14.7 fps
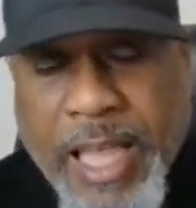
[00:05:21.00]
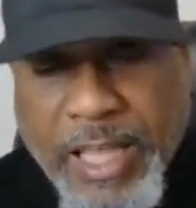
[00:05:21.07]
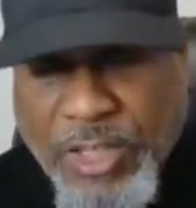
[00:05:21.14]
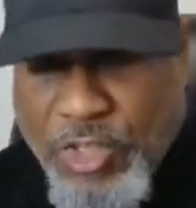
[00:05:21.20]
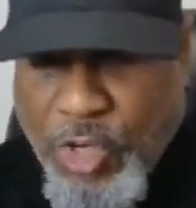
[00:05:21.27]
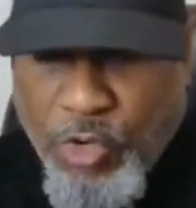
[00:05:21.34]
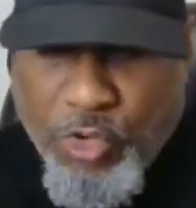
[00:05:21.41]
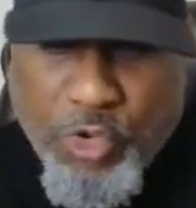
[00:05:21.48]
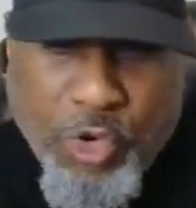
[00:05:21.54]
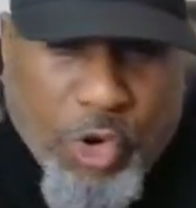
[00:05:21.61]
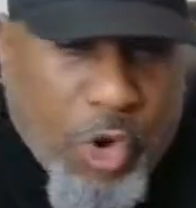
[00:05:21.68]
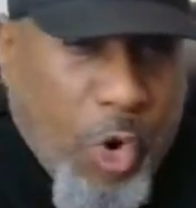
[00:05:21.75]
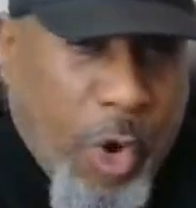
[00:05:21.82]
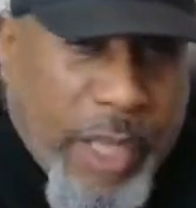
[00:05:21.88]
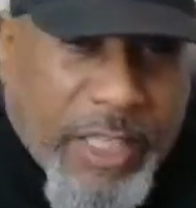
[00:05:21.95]
And so you're
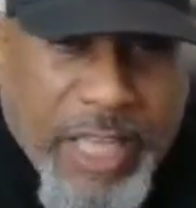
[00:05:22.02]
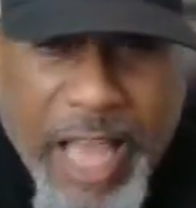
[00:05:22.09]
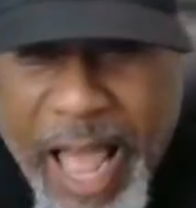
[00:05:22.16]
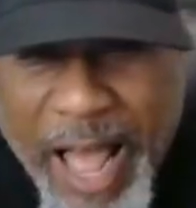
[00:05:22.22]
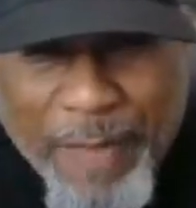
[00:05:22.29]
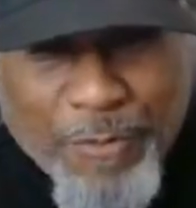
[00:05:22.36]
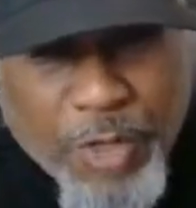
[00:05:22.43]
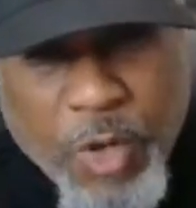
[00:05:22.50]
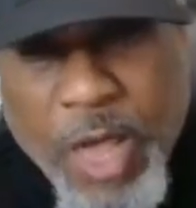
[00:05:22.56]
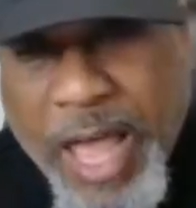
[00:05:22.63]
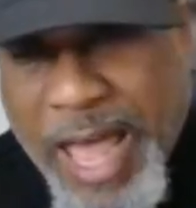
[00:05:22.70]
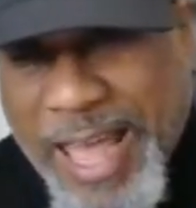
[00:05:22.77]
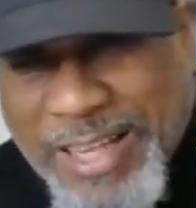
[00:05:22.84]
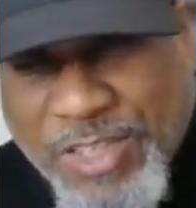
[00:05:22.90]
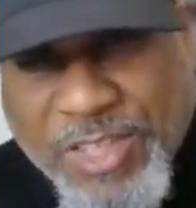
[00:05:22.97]
going to have to,
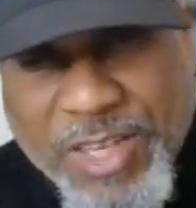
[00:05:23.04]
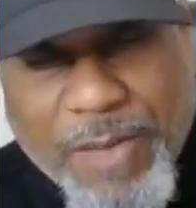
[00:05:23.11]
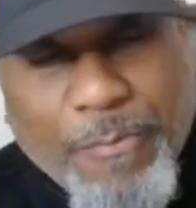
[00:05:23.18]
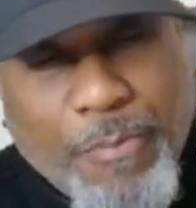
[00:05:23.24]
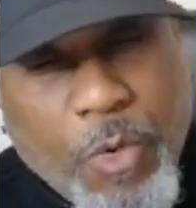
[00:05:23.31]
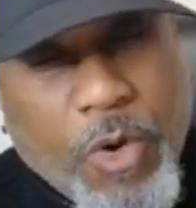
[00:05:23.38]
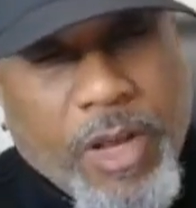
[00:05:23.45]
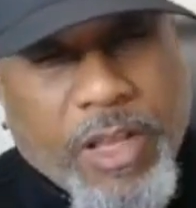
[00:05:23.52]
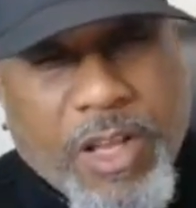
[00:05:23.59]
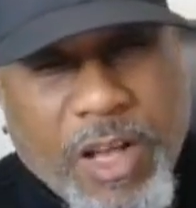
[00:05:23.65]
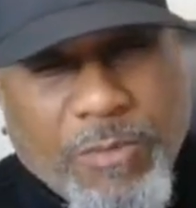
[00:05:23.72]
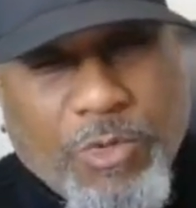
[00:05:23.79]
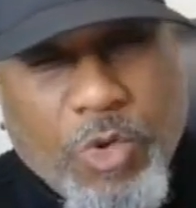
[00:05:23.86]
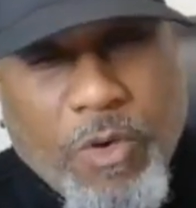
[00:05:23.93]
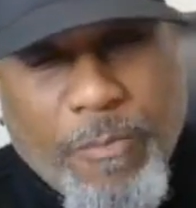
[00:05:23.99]
at some point,
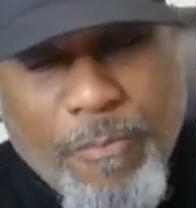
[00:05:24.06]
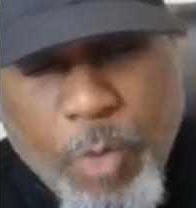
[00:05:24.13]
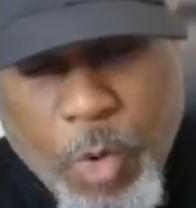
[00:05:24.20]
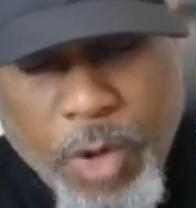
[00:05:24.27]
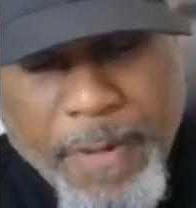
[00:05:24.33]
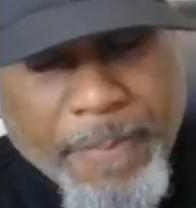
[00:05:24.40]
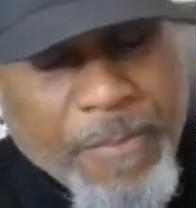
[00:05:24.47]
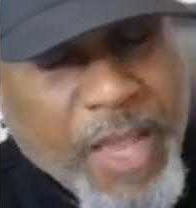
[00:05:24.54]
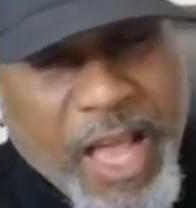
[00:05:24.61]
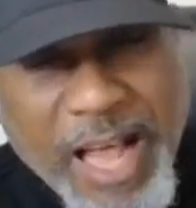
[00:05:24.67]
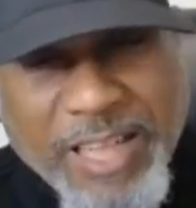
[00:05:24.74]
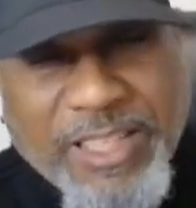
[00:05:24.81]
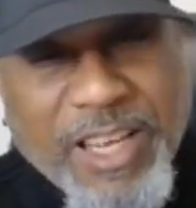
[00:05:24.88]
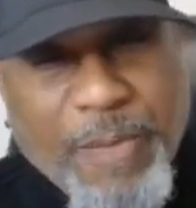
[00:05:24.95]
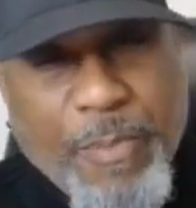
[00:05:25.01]
come to a point. I
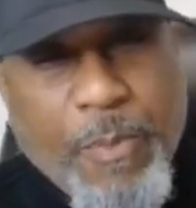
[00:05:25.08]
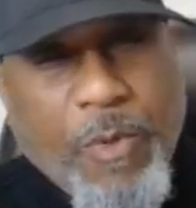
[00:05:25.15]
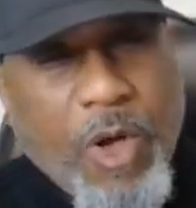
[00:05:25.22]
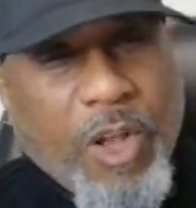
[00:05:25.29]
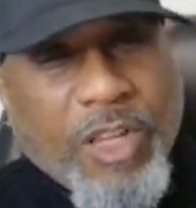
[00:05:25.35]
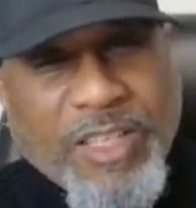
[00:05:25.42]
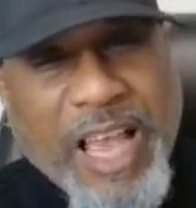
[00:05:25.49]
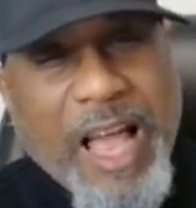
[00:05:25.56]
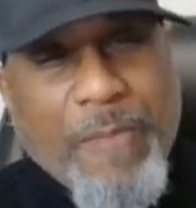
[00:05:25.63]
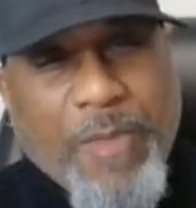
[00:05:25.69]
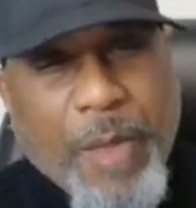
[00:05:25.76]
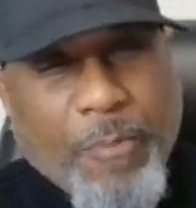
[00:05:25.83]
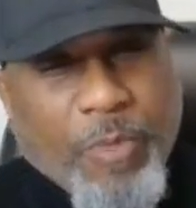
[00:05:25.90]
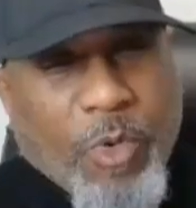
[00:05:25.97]
tell people all the time that